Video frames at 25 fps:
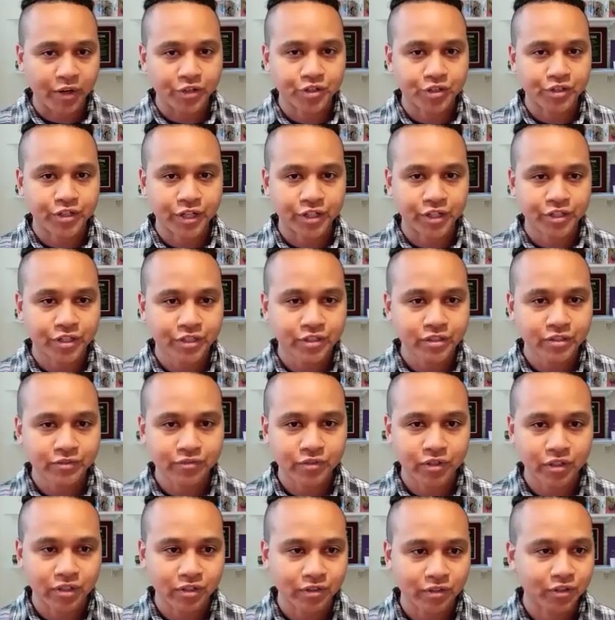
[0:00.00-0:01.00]
introduction
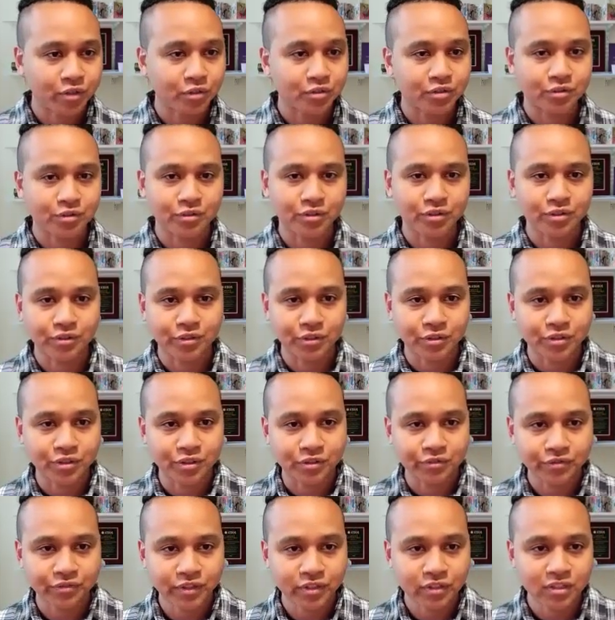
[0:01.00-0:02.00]
for those who are new to
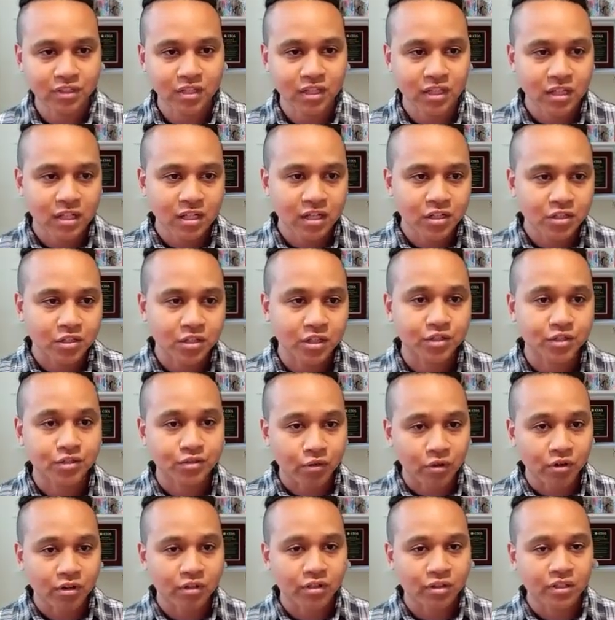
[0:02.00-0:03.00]
the field. So
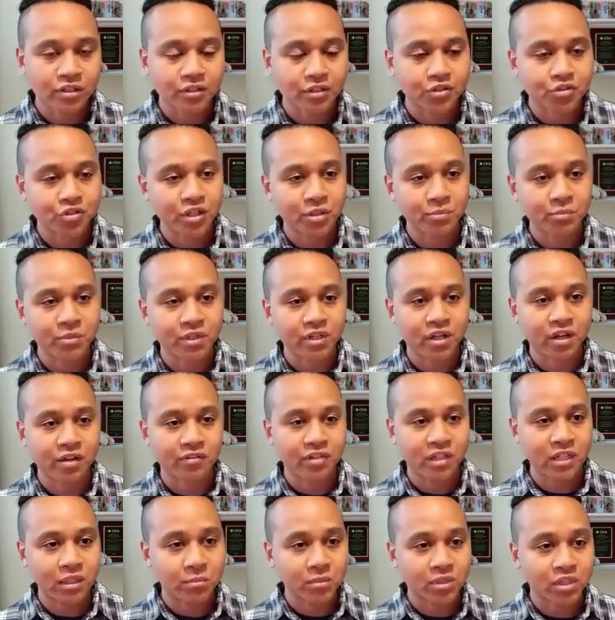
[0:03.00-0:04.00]
historically, the treatment of
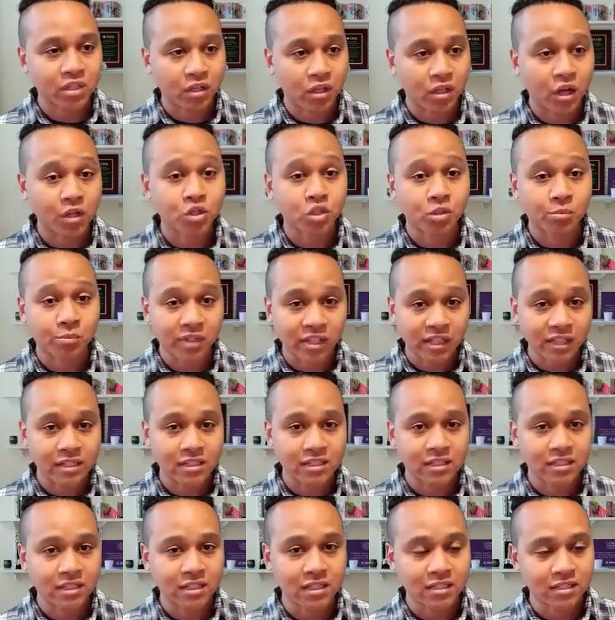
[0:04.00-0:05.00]
hematological
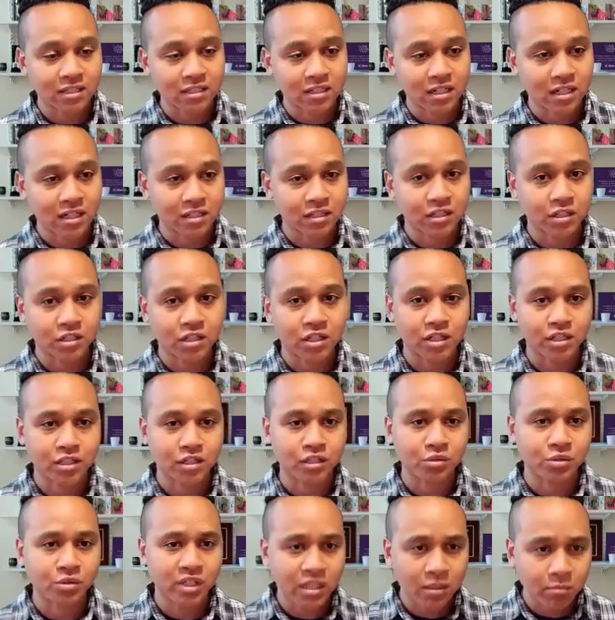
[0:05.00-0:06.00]
malignancies, such as
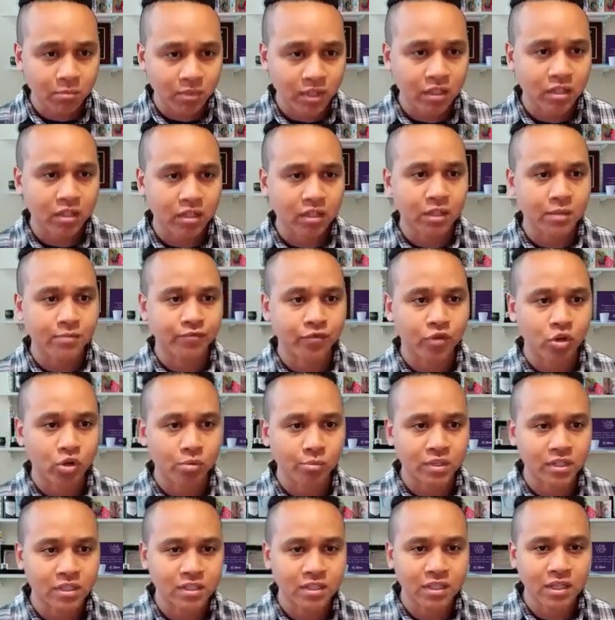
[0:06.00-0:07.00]
leukemia,
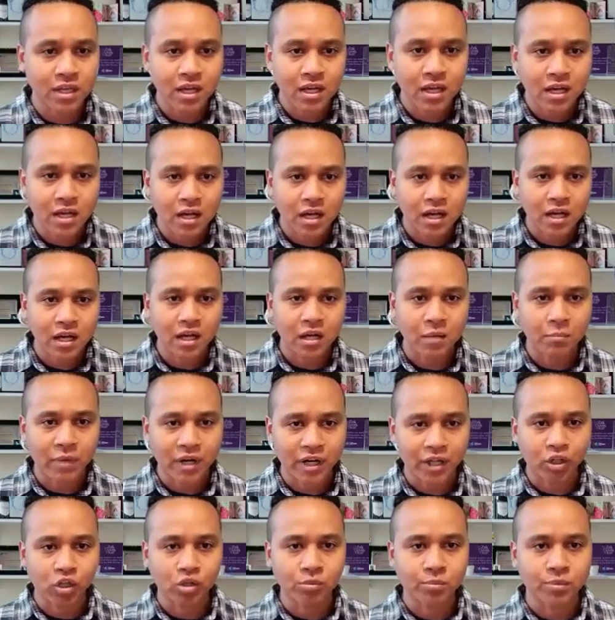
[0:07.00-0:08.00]
lymphomas,
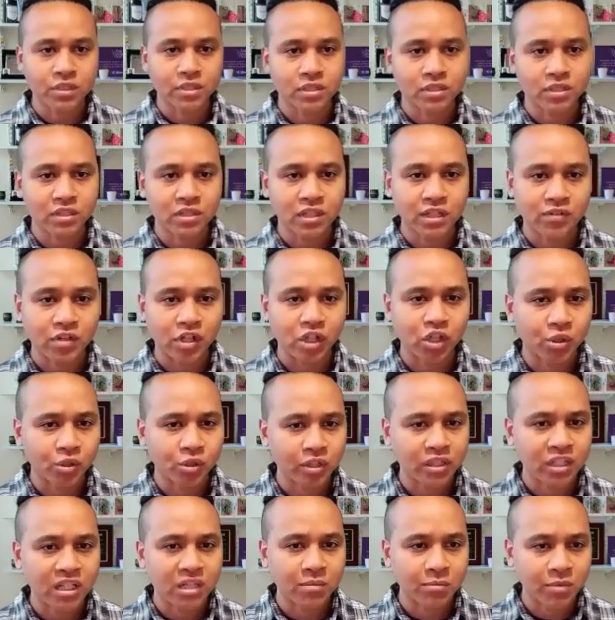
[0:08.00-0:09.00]
myelomas, they've
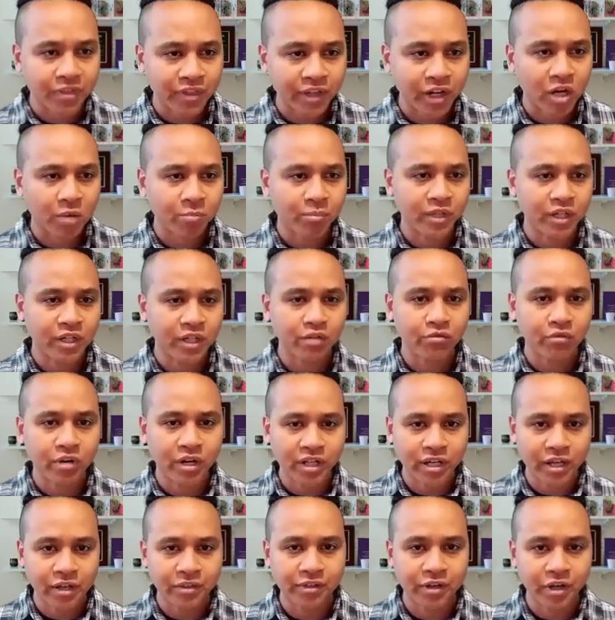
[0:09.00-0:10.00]
included chemotherapy,
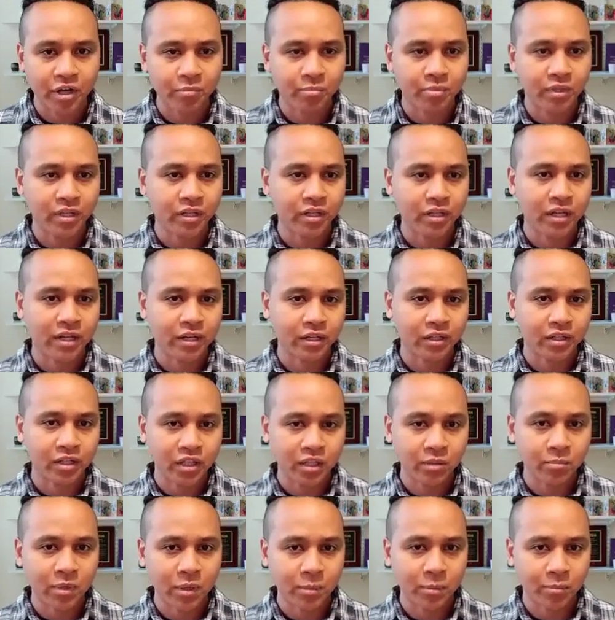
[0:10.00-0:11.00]
radiotherapy, and
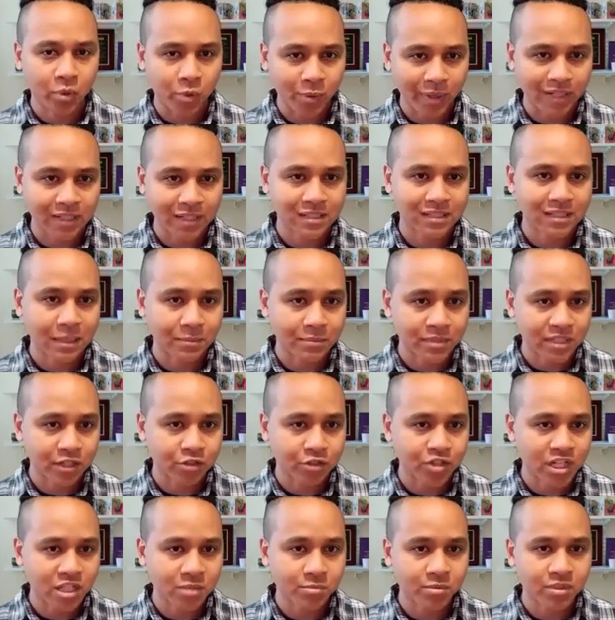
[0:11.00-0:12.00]
hematopoietic stem cell
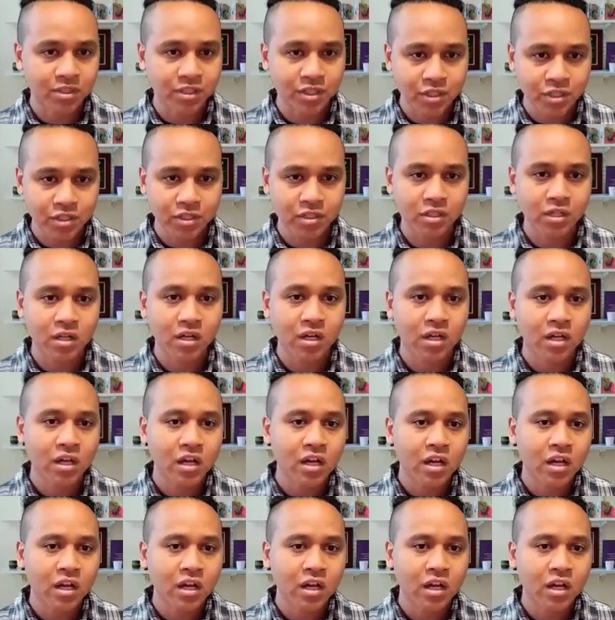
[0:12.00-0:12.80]
transplantation.